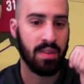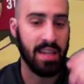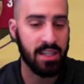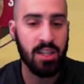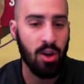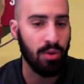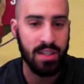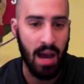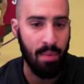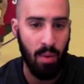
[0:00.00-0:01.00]
This is the only
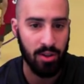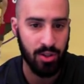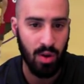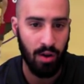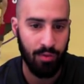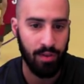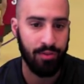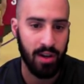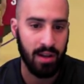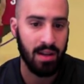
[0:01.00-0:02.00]
time I want you to go off 1
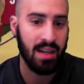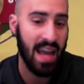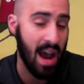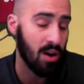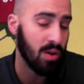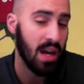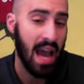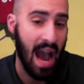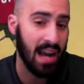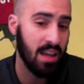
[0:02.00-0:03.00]
foot. Now,
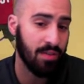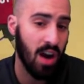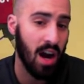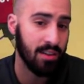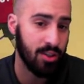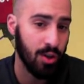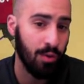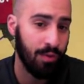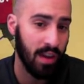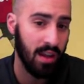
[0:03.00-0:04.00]
had he have gone
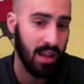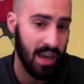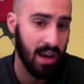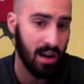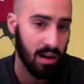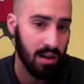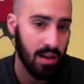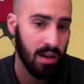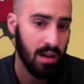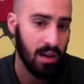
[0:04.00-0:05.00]
2 feet here,
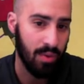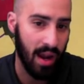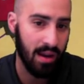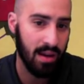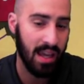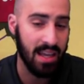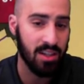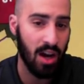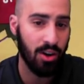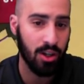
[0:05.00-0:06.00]
right?
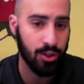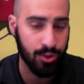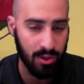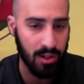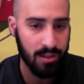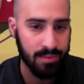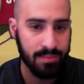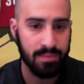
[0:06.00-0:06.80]
He's under control.